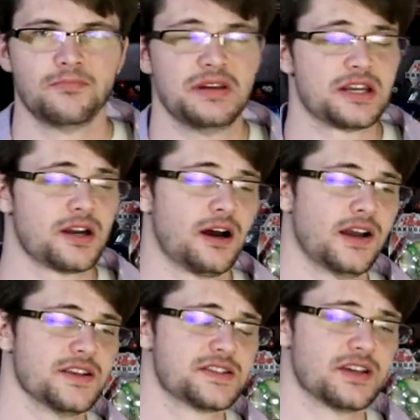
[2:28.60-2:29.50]

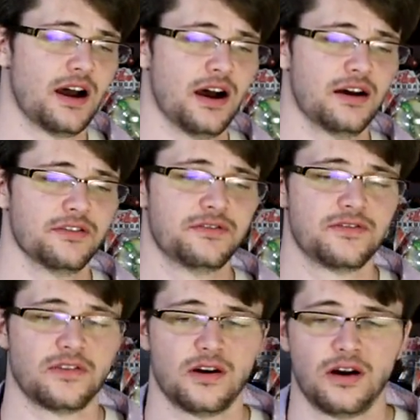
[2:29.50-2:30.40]
because of
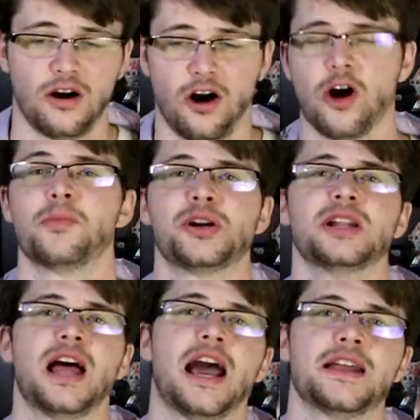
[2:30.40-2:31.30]
Armored
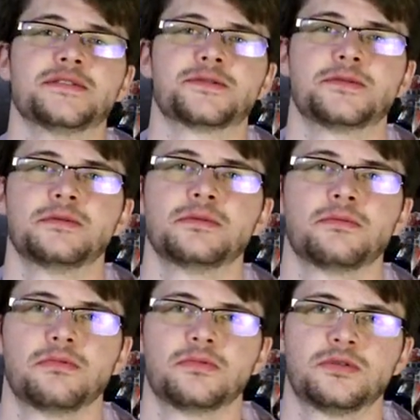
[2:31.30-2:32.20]
Alliance
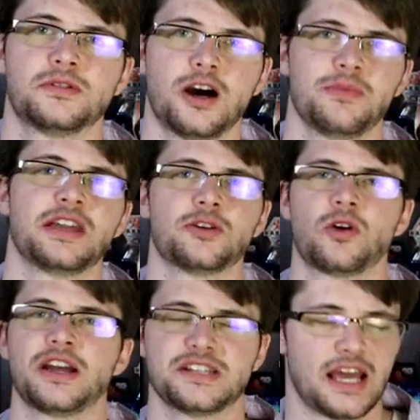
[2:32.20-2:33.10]
coming in the
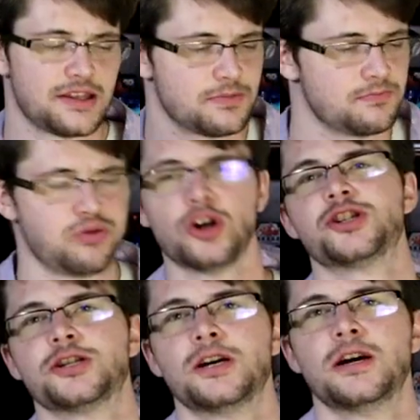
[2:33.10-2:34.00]
horizon. It had to
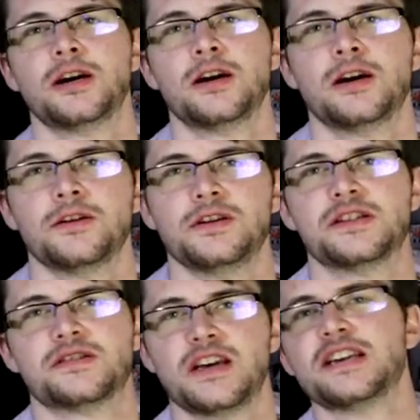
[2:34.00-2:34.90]
push
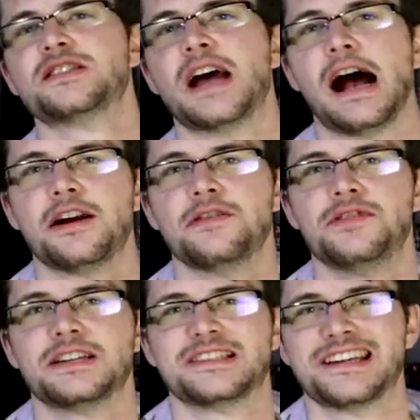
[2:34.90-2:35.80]
these things out of
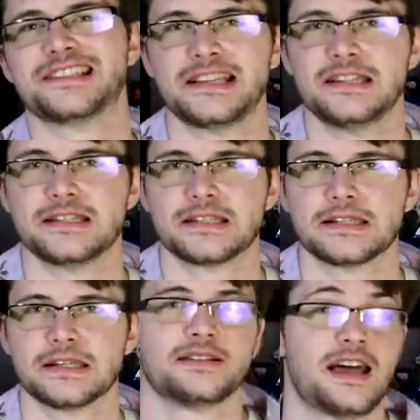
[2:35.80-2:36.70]
existence.
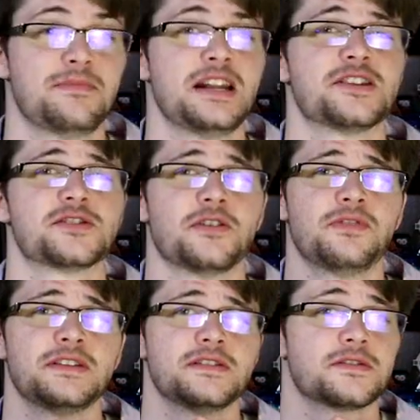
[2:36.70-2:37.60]
That made it so
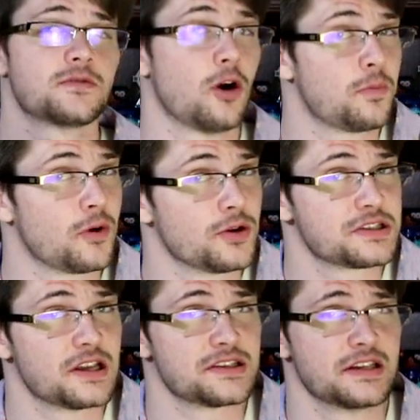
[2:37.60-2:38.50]
Ventus
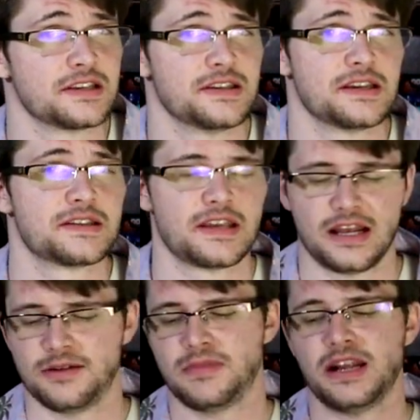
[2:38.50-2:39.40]
Skorporos doesn't exist,
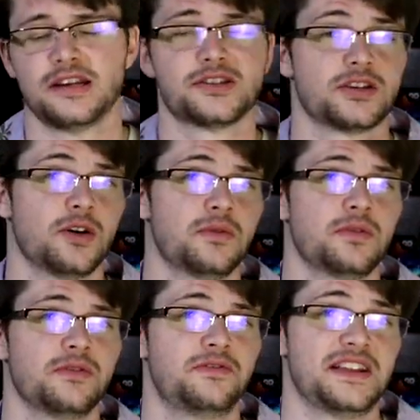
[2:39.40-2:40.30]
and it made it so
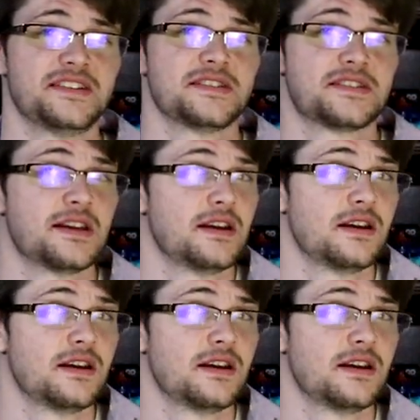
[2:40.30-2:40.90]
Ventus